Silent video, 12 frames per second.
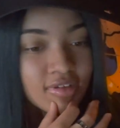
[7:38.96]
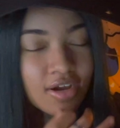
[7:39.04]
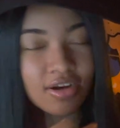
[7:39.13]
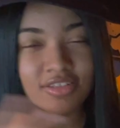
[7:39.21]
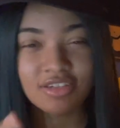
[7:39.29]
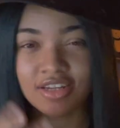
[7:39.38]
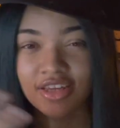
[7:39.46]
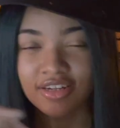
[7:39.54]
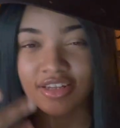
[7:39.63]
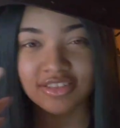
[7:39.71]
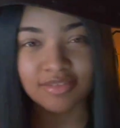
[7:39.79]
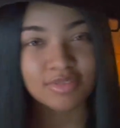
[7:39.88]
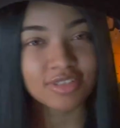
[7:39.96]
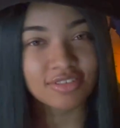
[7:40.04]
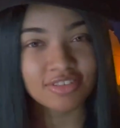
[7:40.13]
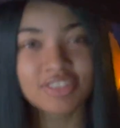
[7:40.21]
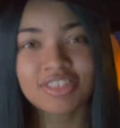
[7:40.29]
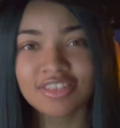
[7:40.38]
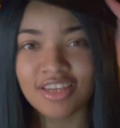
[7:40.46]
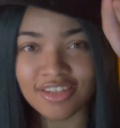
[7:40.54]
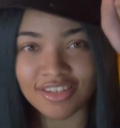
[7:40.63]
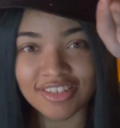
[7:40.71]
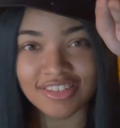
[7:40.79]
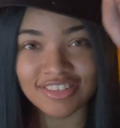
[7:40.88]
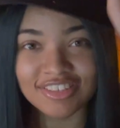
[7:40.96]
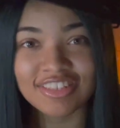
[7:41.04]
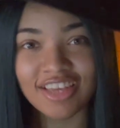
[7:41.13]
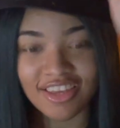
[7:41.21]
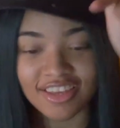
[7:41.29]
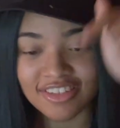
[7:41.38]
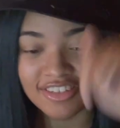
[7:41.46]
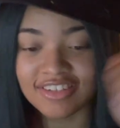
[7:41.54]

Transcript: Are you trying to hint at something? Just say it. Say it.